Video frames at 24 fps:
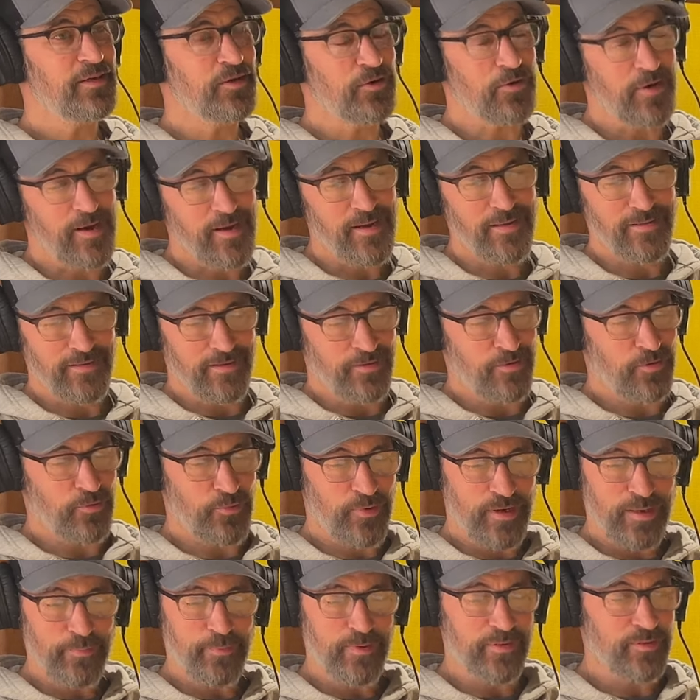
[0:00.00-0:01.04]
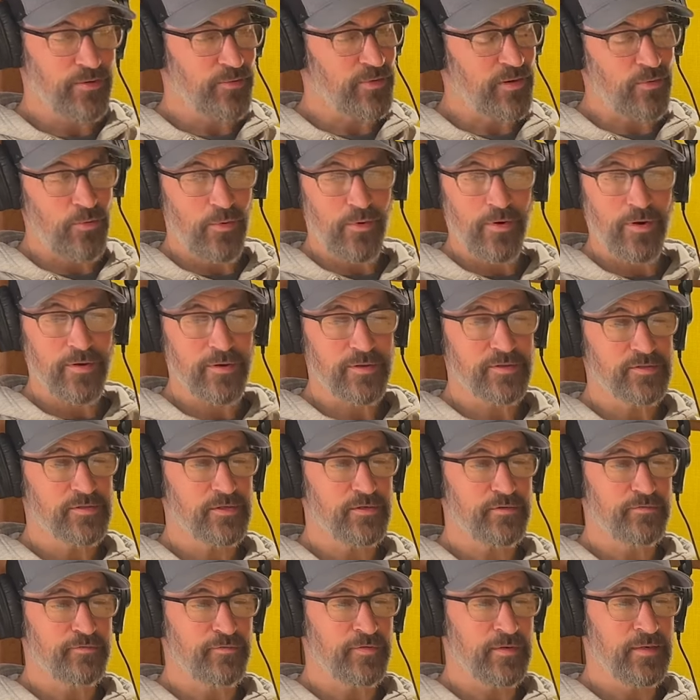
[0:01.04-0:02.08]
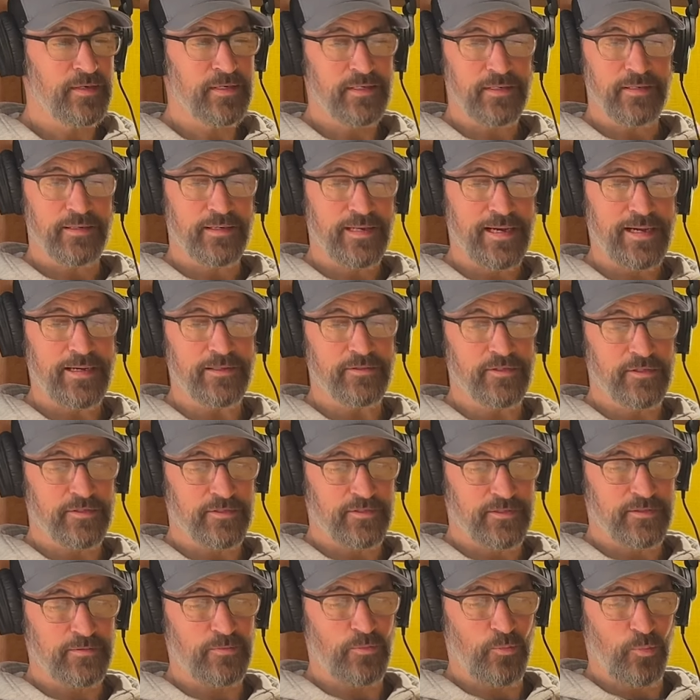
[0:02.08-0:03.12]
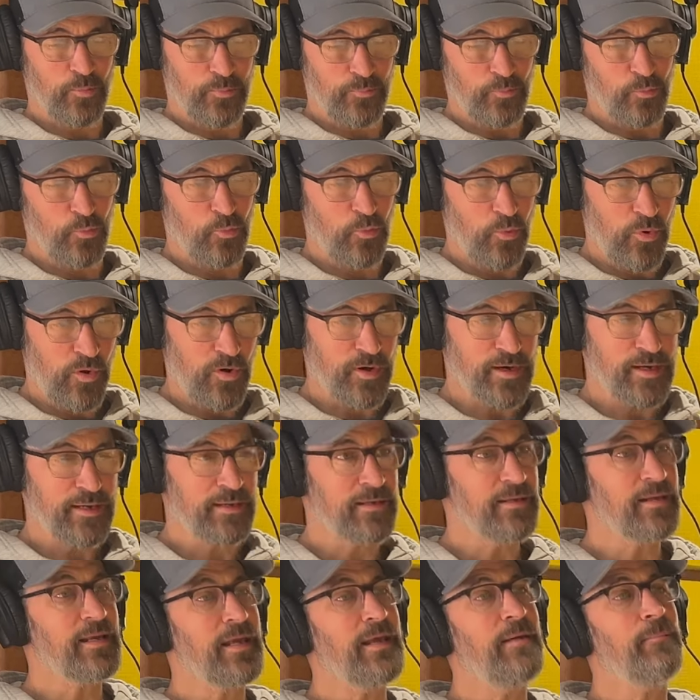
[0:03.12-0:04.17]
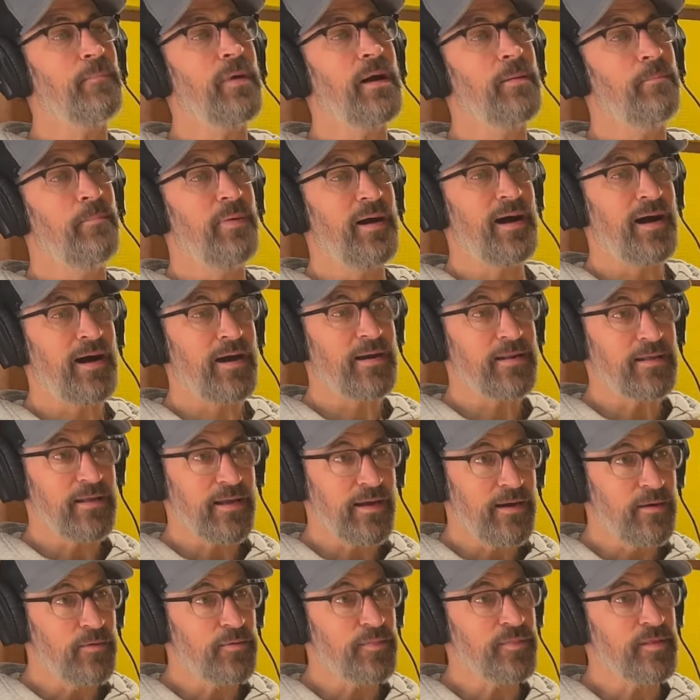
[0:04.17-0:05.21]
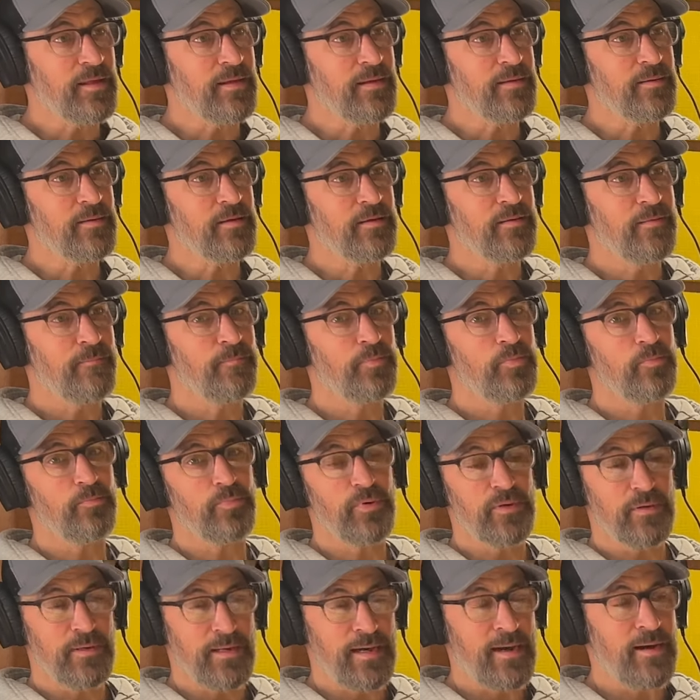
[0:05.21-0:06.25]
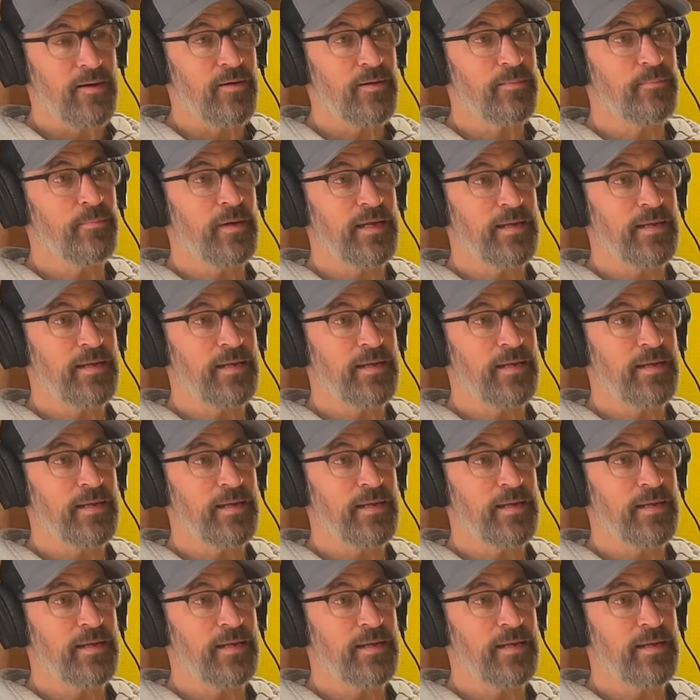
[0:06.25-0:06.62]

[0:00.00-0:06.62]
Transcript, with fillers: great you know reaping the rewards of not just working to keep my body healthy but now i'm